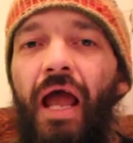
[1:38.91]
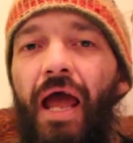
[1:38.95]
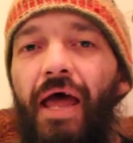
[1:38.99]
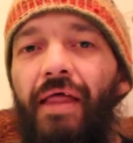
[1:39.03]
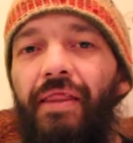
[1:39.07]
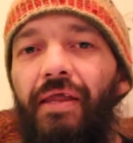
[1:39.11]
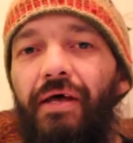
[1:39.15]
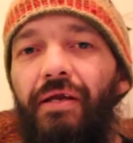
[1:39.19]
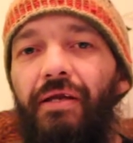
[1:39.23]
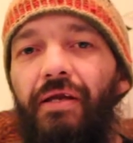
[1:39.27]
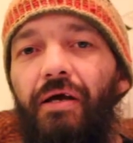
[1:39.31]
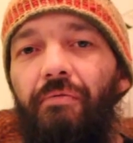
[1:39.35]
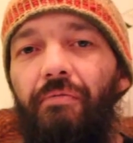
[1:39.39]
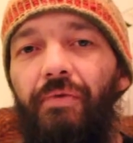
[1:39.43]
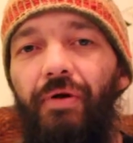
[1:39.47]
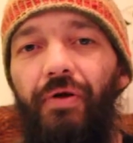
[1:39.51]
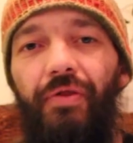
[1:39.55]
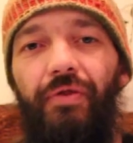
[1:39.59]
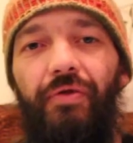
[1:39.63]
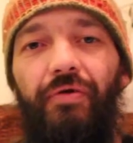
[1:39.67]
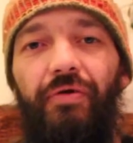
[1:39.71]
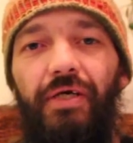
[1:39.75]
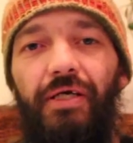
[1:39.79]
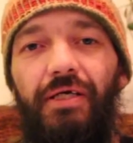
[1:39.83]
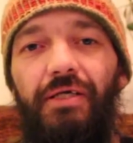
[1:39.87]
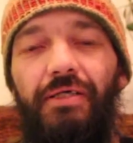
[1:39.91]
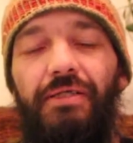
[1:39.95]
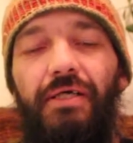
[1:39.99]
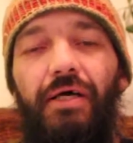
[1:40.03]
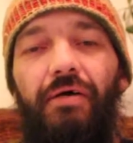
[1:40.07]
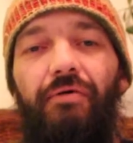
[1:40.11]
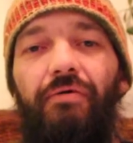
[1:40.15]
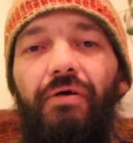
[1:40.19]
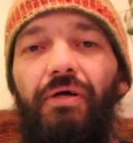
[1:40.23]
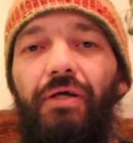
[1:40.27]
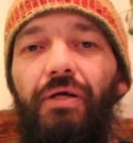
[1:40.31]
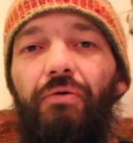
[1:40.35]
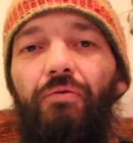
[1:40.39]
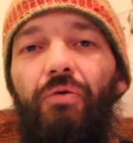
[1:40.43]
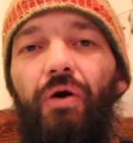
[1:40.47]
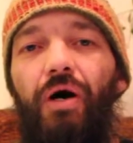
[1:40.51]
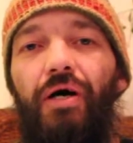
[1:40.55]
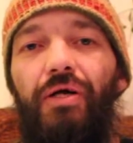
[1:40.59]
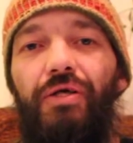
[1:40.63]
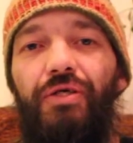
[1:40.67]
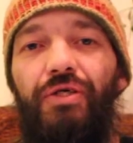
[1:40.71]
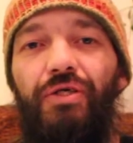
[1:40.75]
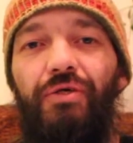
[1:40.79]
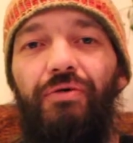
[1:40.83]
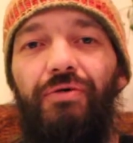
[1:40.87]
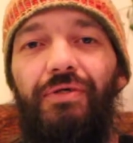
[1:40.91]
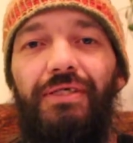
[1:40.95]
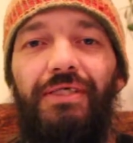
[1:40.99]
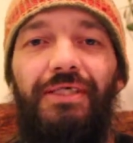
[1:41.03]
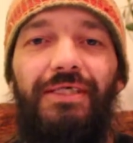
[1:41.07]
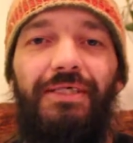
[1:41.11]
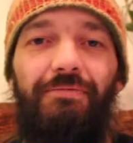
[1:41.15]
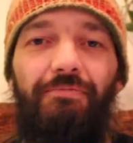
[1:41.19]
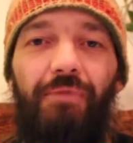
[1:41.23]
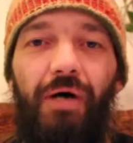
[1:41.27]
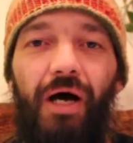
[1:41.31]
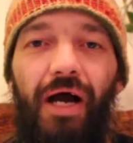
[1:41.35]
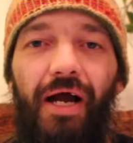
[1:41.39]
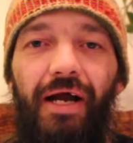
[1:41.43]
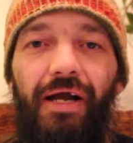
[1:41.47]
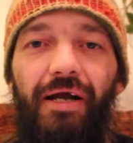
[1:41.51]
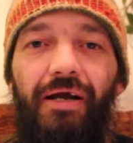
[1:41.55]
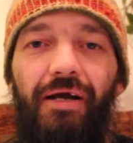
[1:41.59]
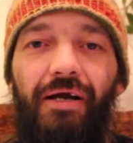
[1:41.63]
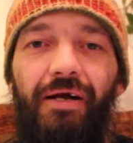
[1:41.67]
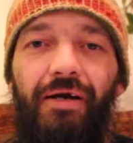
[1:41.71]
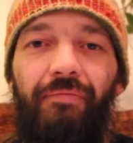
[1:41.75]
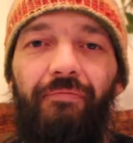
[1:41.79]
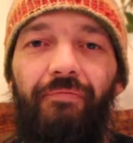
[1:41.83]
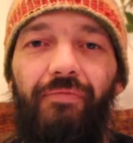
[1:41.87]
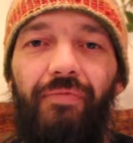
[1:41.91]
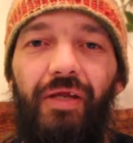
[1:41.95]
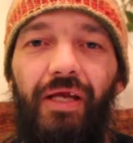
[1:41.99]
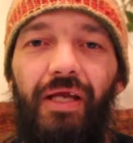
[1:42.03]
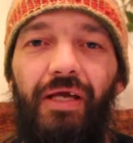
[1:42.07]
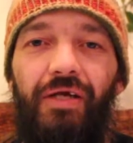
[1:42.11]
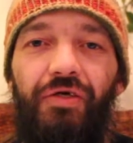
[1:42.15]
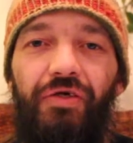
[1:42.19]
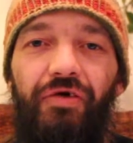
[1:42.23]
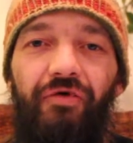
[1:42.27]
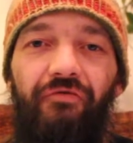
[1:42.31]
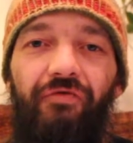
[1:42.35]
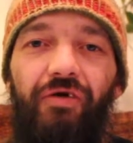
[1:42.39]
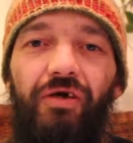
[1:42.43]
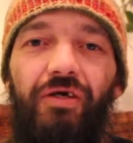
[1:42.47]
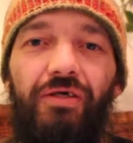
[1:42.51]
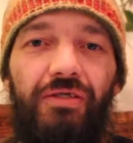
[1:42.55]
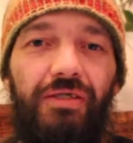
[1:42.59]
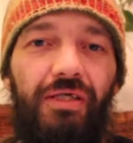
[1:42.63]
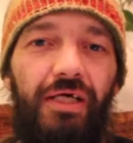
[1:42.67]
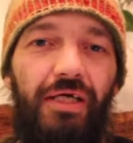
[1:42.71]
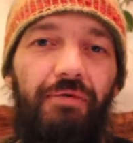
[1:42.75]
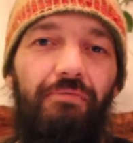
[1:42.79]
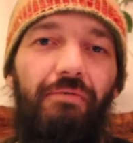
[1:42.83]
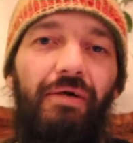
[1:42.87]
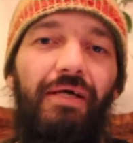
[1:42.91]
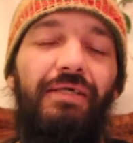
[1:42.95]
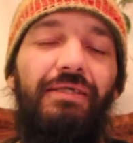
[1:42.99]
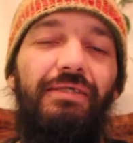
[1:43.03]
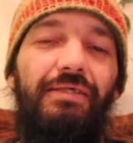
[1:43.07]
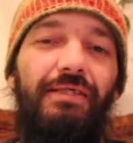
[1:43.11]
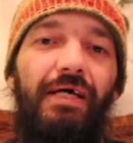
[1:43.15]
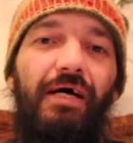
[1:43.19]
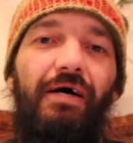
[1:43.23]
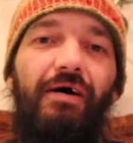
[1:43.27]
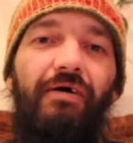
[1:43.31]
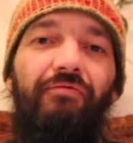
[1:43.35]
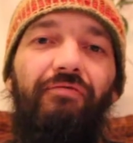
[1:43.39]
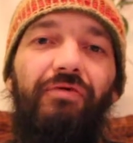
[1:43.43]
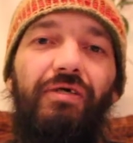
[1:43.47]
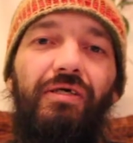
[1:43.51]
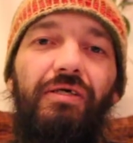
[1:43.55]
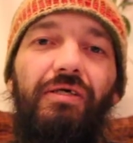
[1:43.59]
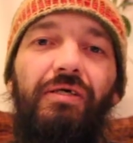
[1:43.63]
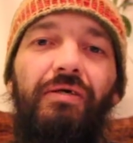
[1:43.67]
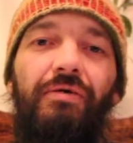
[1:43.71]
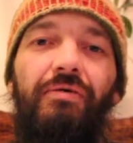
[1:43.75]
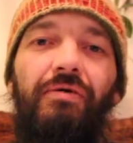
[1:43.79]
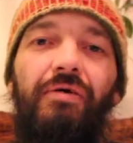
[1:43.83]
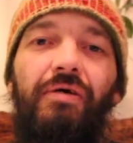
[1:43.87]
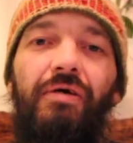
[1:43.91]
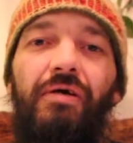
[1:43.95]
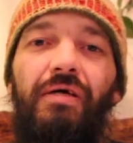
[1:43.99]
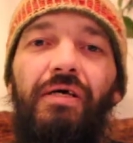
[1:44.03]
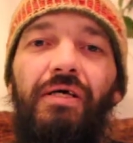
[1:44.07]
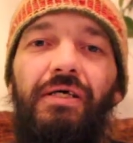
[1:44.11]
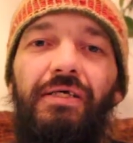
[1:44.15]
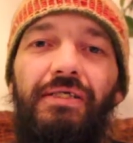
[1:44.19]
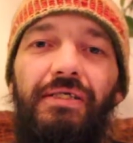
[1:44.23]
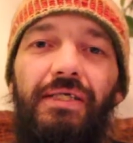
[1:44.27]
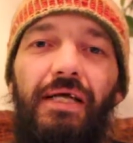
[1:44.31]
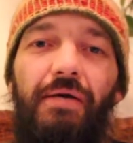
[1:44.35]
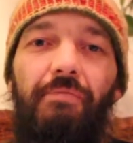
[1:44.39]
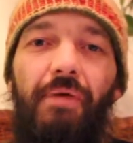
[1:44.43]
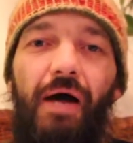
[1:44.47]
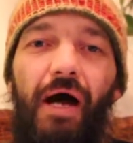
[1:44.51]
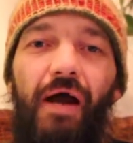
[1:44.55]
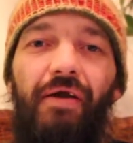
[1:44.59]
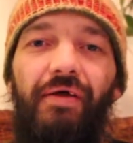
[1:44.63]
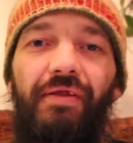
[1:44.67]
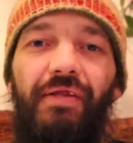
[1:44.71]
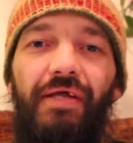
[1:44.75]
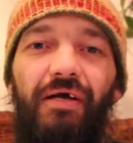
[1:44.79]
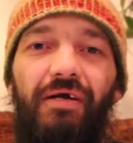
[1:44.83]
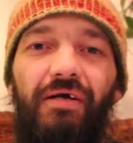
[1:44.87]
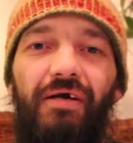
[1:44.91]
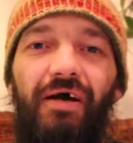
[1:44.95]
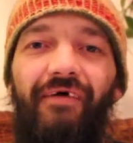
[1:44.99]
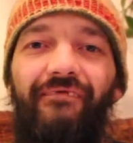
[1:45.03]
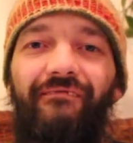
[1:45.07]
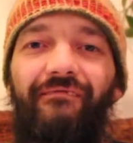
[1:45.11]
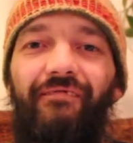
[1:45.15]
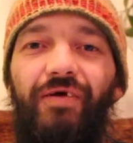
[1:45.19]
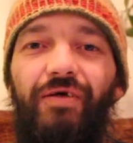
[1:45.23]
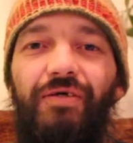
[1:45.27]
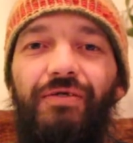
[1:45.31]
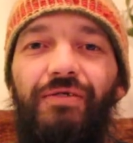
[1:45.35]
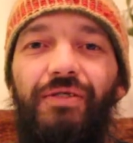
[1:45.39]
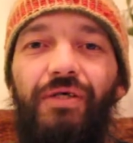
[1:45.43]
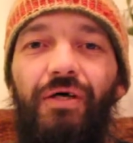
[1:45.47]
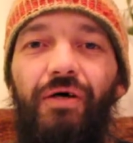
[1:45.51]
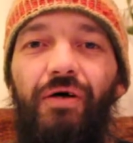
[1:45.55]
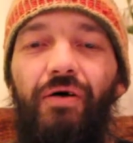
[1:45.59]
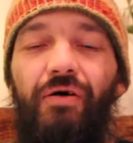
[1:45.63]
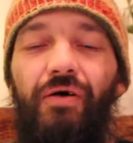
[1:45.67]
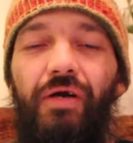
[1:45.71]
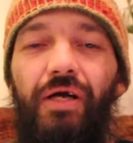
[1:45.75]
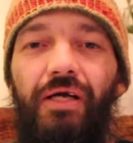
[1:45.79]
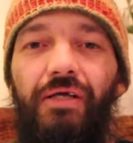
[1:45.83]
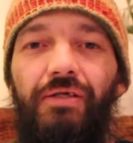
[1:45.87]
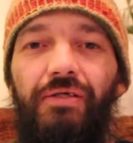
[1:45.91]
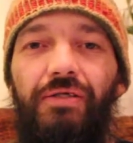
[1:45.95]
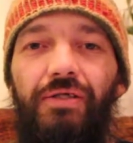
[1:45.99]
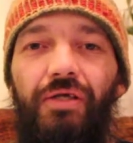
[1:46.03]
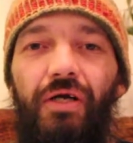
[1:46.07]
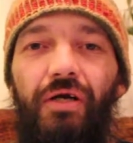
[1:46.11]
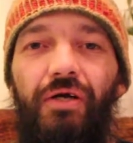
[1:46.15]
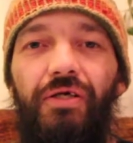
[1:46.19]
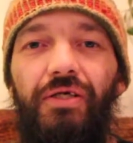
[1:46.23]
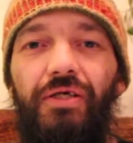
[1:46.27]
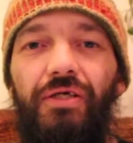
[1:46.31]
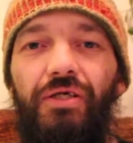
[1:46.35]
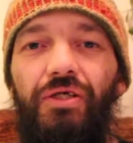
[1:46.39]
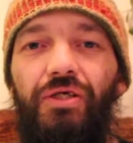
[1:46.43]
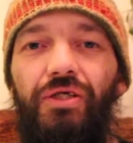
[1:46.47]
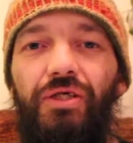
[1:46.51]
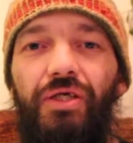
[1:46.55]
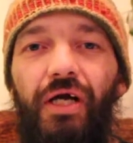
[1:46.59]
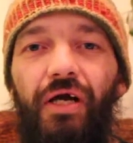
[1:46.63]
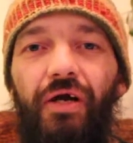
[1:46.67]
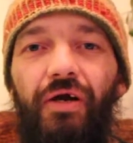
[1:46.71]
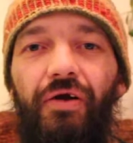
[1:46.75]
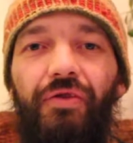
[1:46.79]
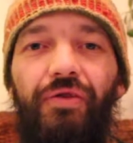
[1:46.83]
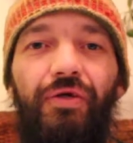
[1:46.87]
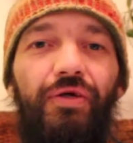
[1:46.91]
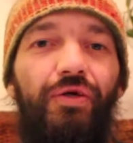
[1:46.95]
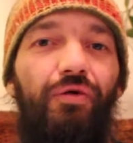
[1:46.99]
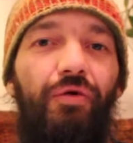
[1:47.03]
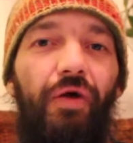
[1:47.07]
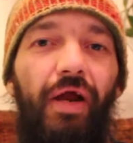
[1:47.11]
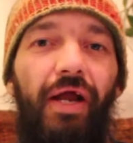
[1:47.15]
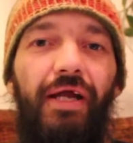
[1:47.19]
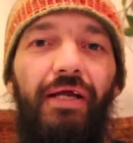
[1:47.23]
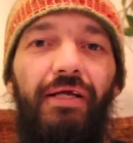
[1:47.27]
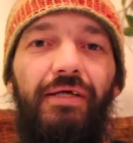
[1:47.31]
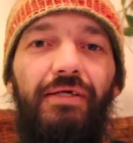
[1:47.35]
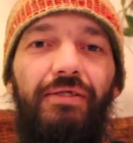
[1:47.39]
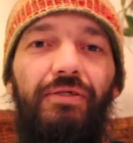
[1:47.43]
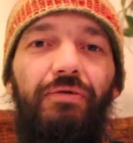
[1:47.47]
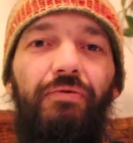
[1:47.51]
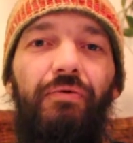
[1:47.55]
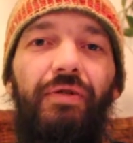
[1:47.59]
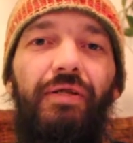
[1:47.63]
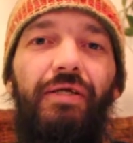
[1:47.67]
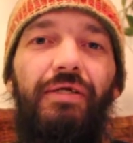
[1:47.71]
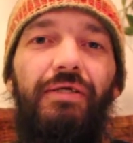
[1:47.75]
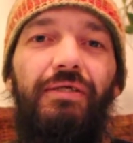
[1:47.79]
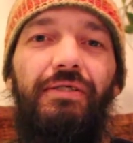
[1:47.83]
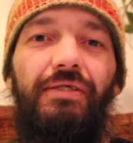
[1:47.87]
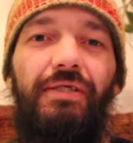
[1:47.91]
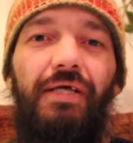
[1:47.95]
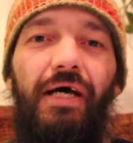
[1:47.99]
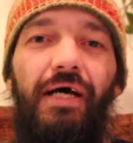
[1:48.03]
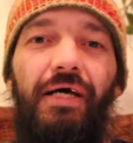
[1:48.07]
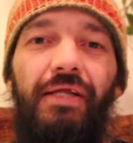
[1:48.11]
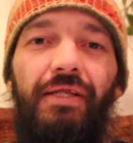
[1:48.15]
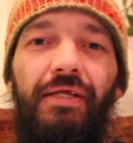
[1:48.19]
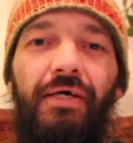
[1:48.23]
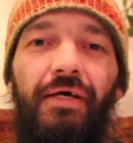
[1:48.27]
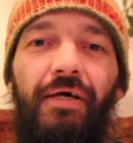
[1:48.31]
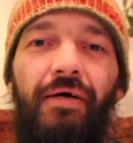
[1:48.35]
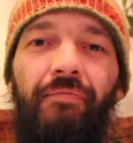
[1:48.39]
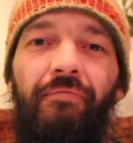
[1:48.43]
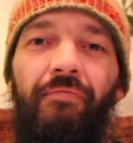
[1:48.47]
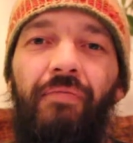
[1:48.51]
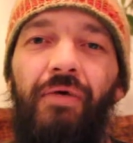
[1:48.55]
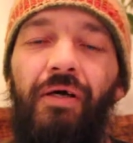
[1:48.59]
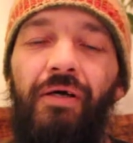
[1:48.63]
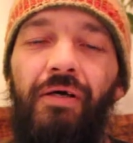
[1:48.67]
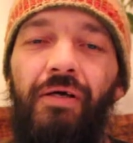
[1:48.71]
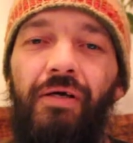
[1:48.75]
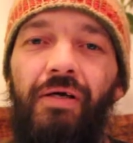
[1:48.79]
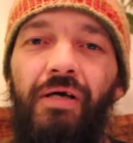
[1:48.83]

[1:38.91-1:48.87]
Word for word: And then number three is I really want to inspire introverts like myself to step out of their comfort zone and start to share the greatness with inside them